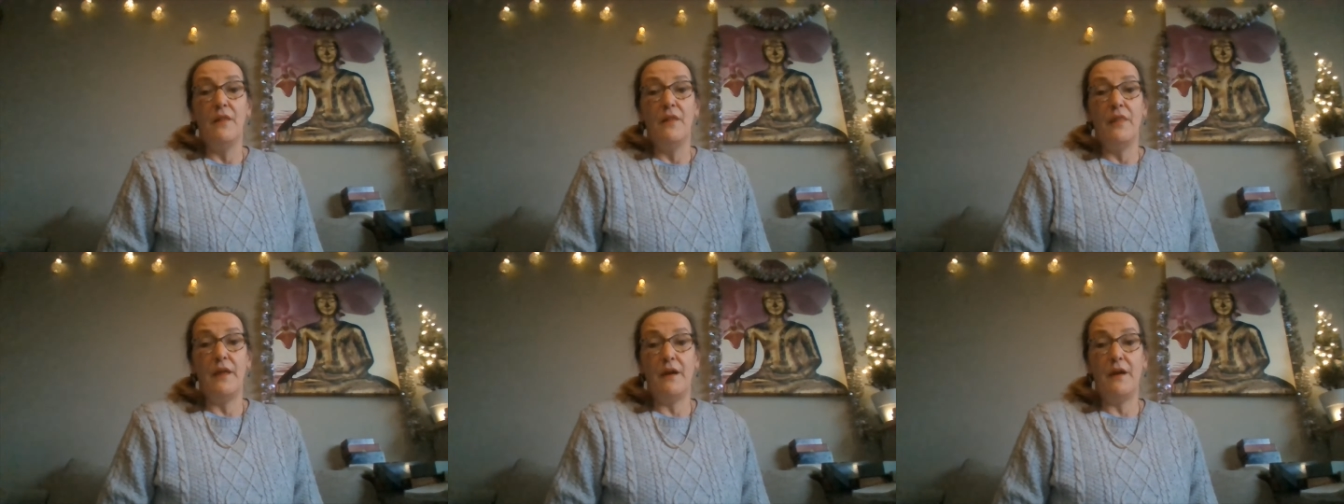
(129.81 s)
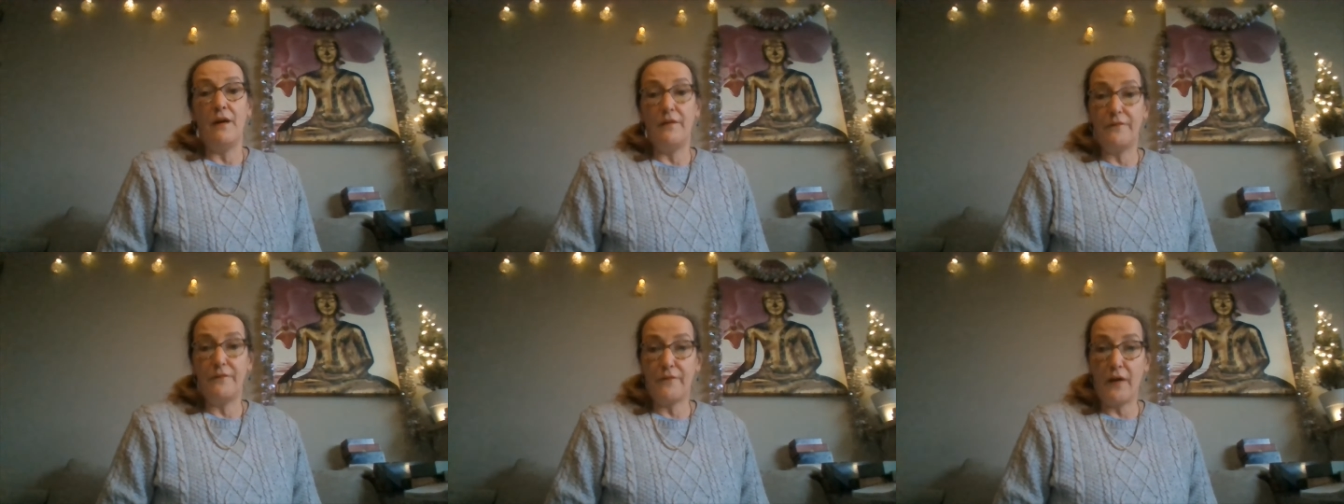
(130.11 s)
There
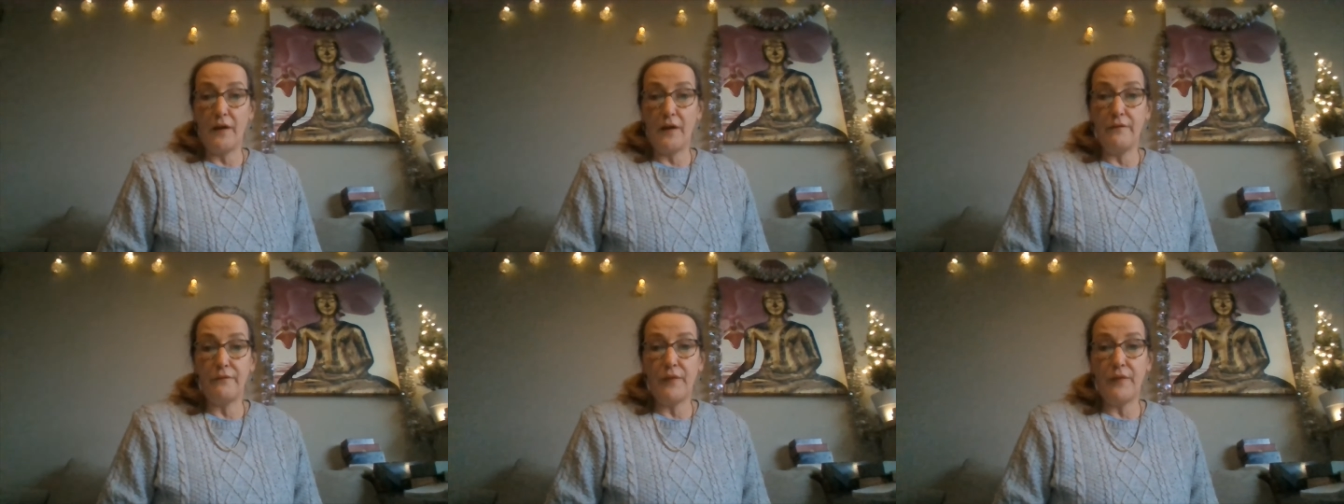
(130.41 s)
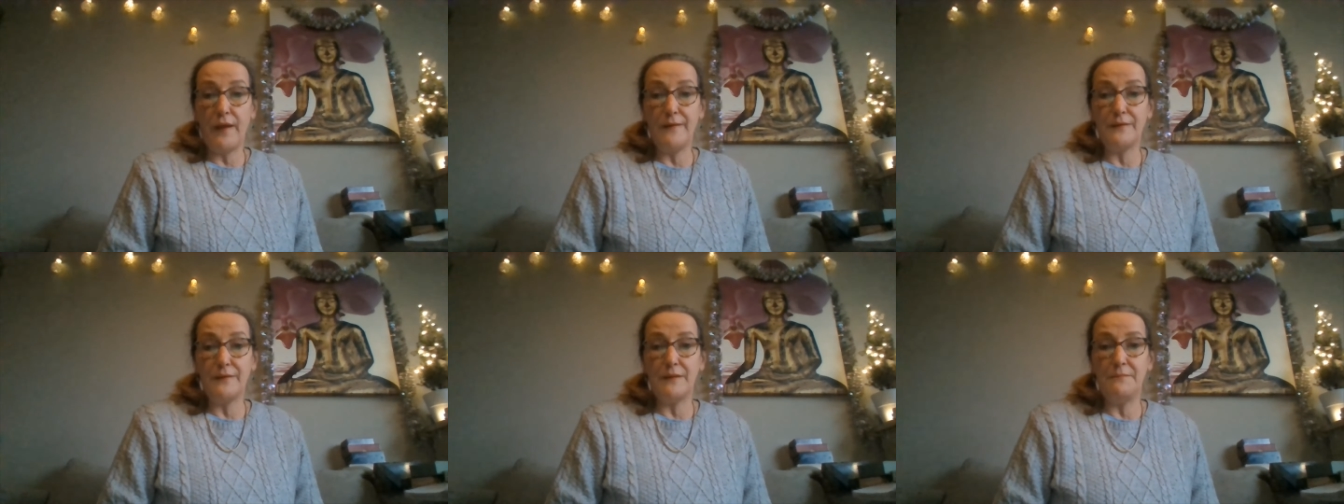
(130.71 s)
are
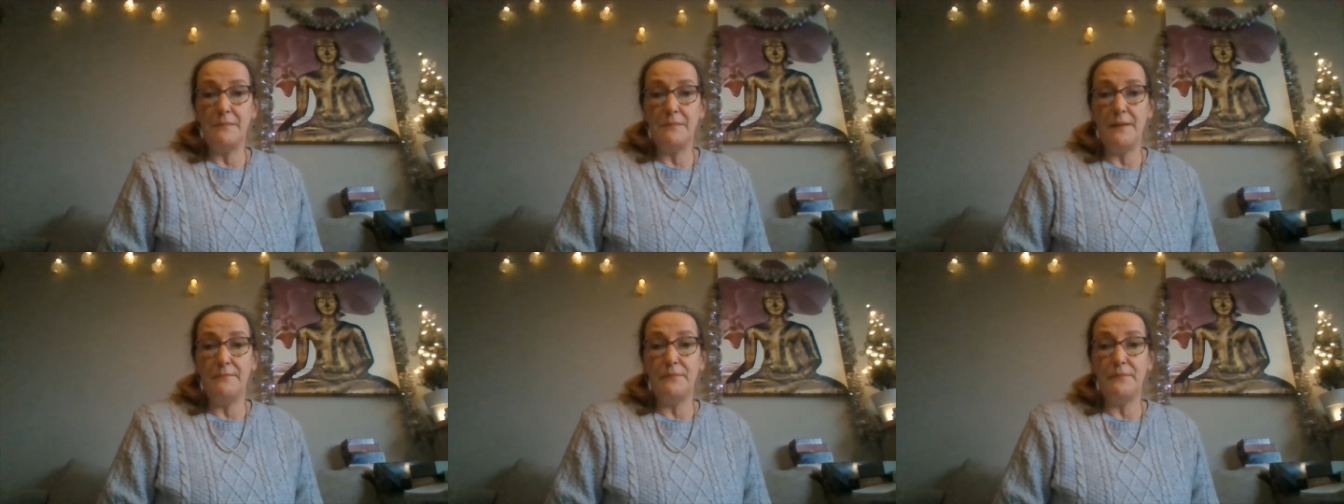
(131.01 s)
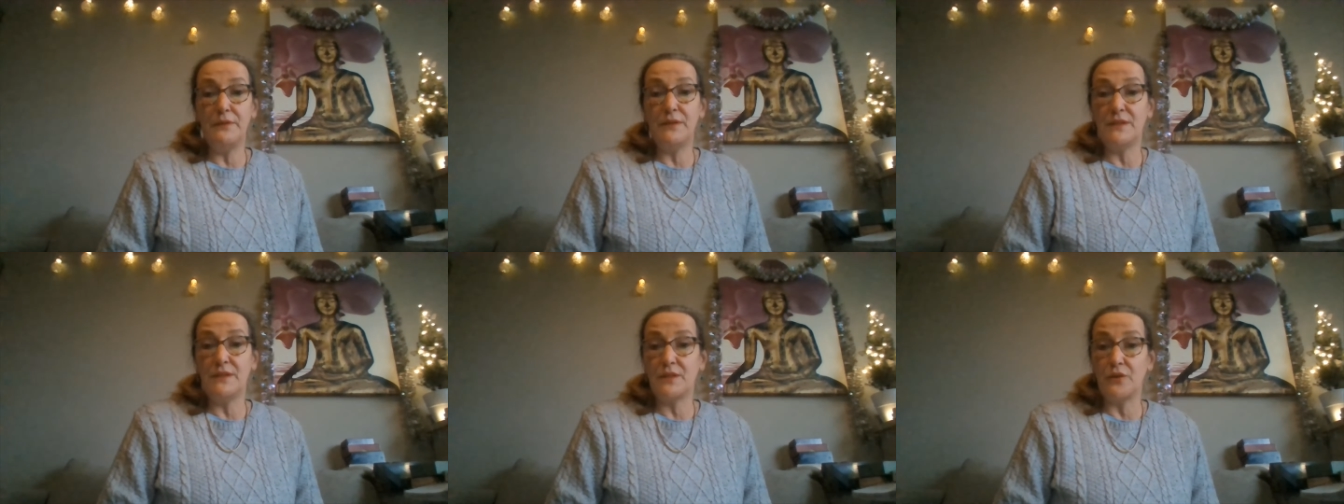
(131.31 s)
5,000
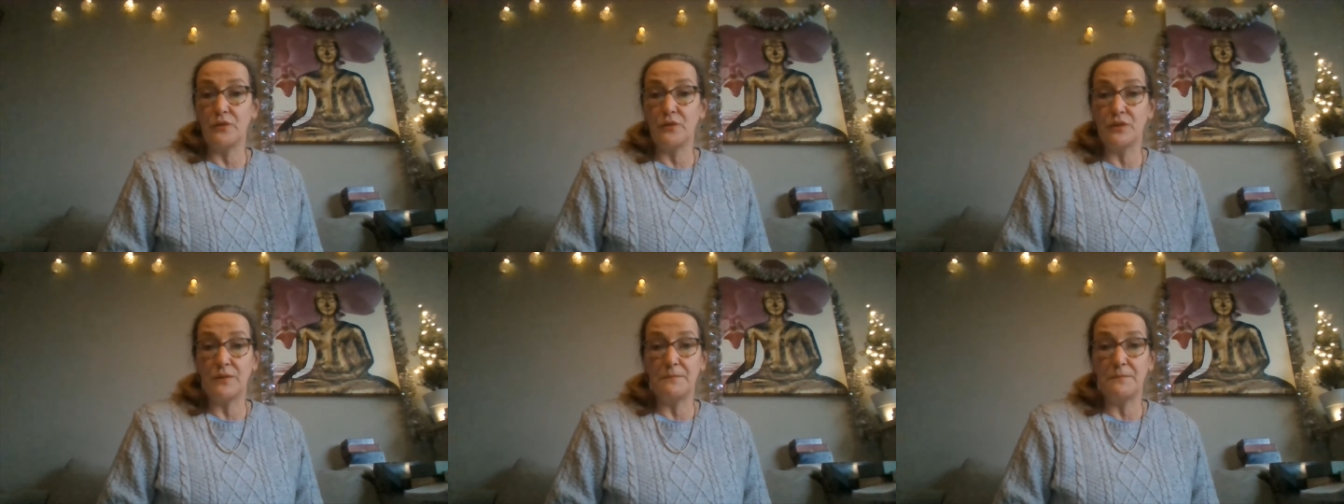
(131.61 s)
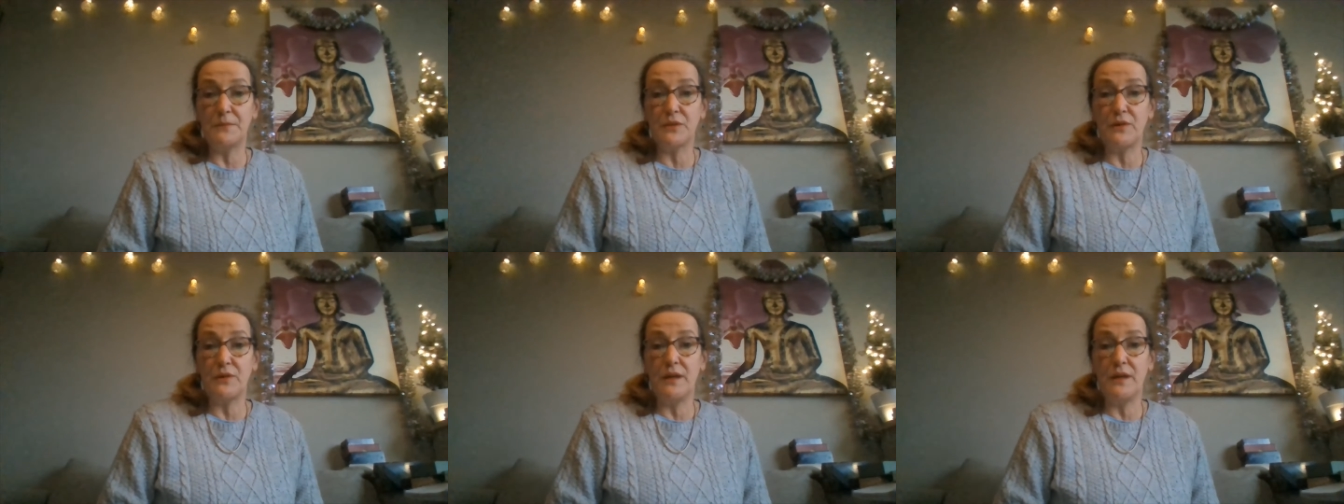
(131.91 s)
members not
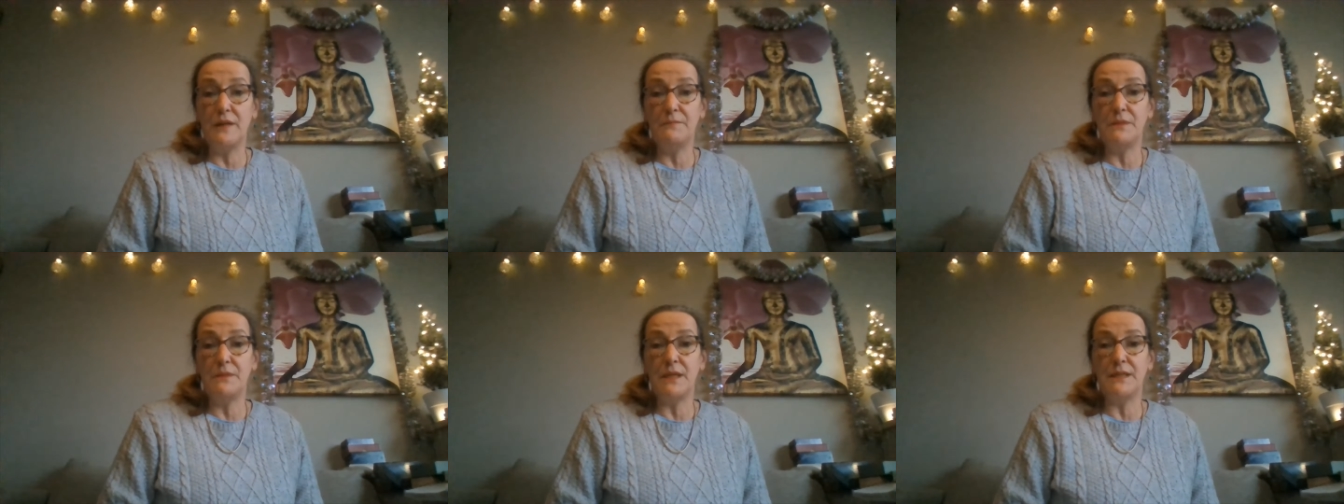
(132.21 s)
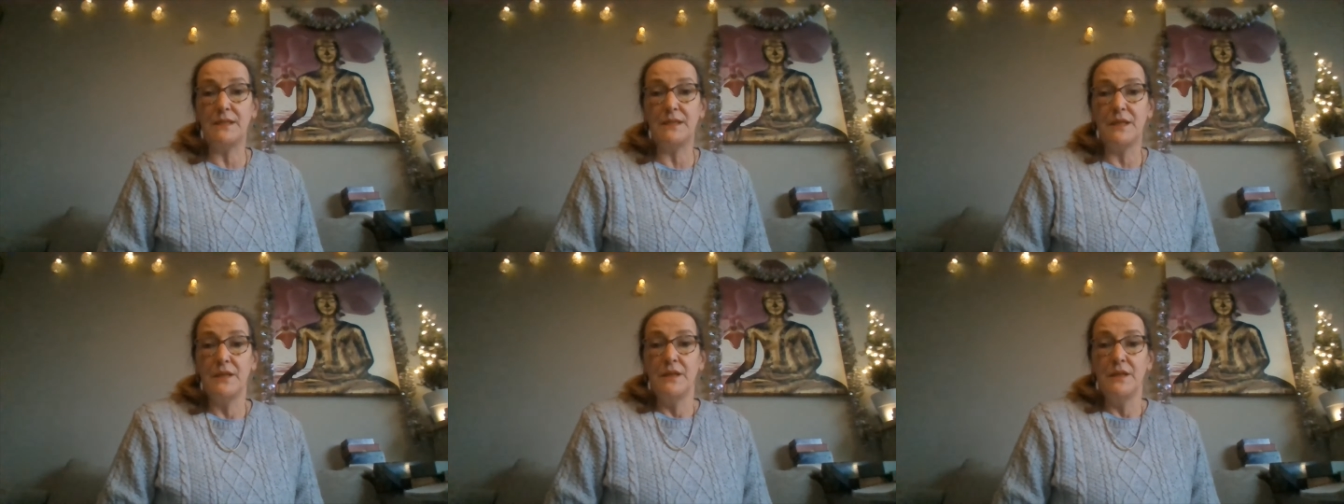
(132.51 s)
subscribed yet.